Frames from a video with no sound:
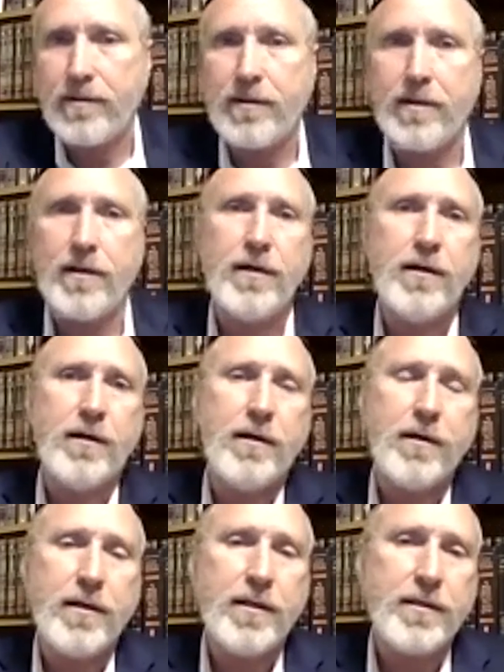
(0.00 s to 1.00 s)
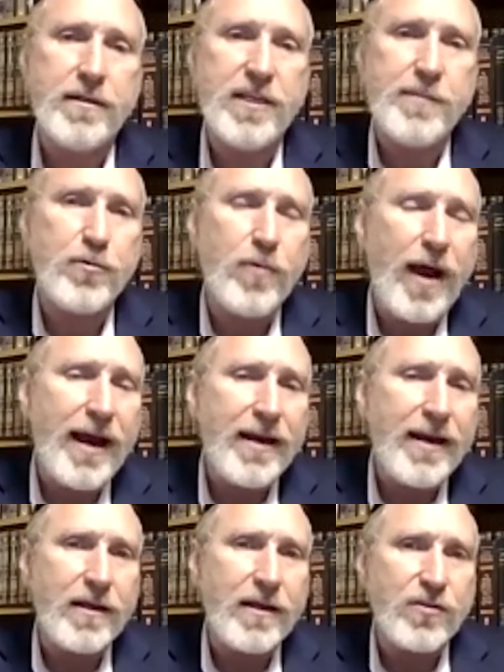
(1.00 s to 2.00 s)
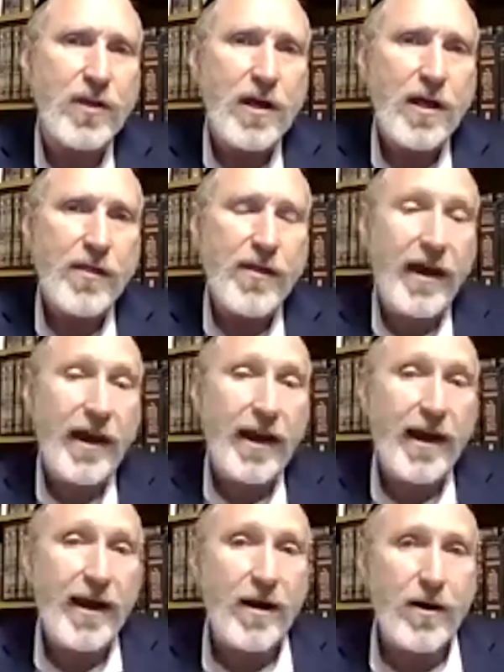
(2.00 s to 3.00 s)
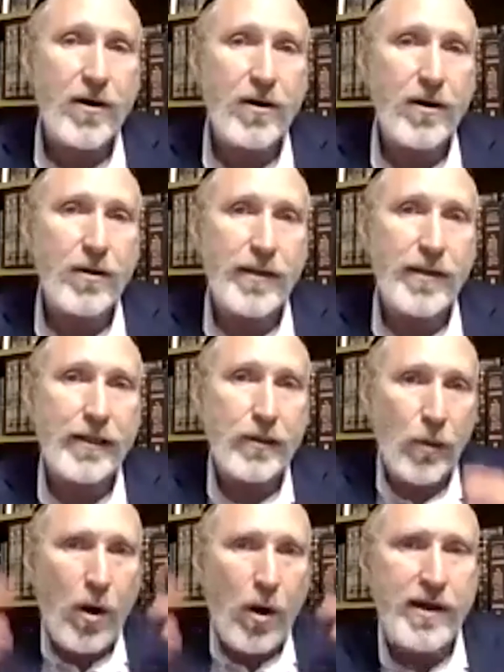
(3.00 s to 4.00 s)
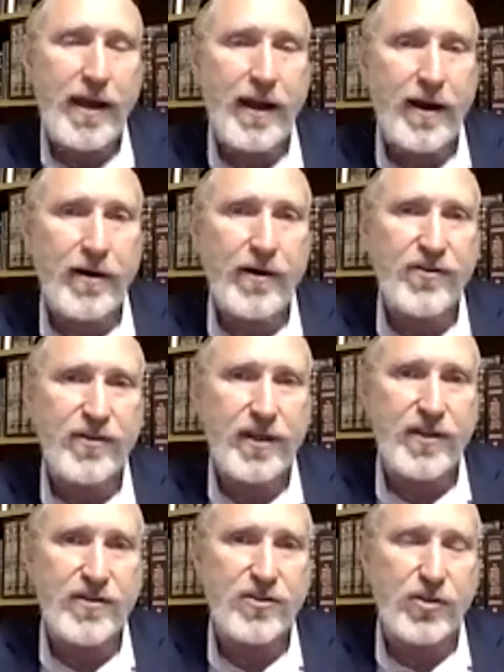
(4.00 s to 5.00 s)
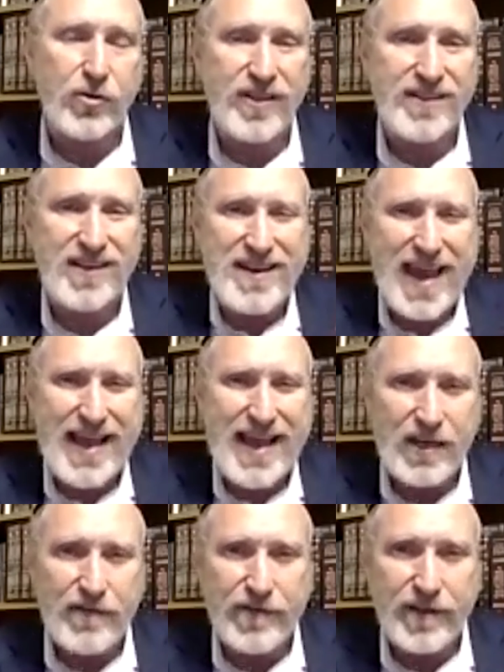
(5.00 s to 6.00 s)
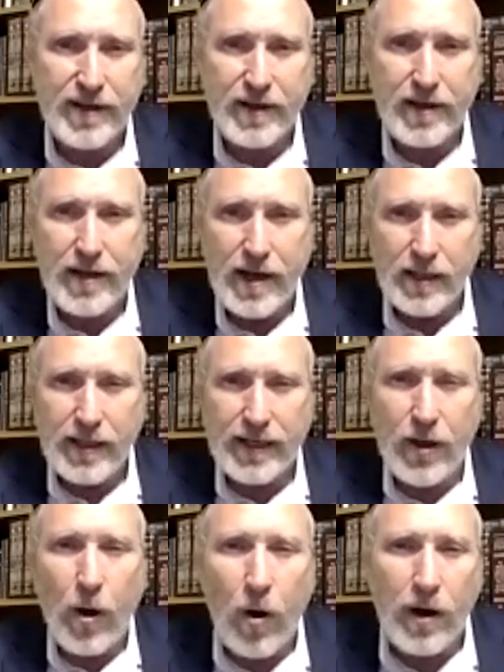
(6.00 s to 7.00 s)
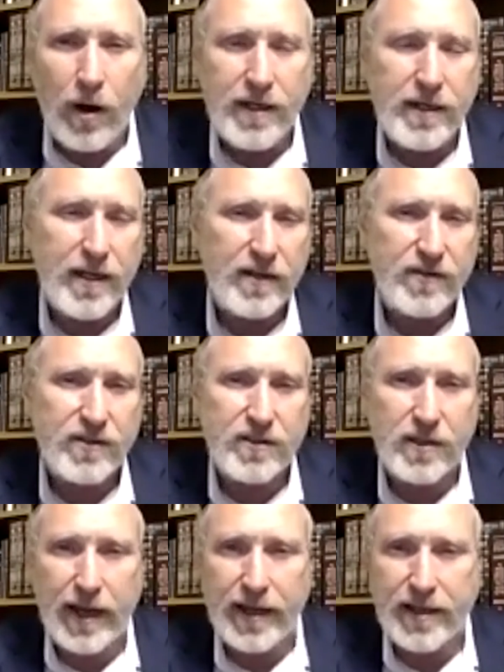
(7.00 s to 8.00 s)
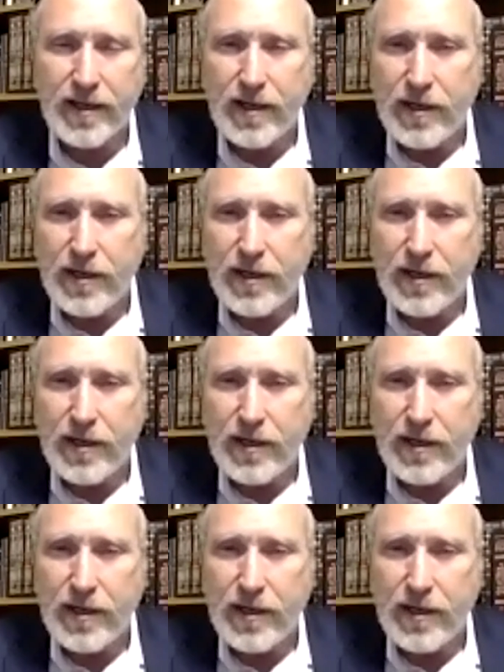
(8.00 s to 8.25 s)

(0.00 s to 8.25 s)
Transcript: the deeper writings, the hair and long hair is associated as a negative thing, like haughtiness, like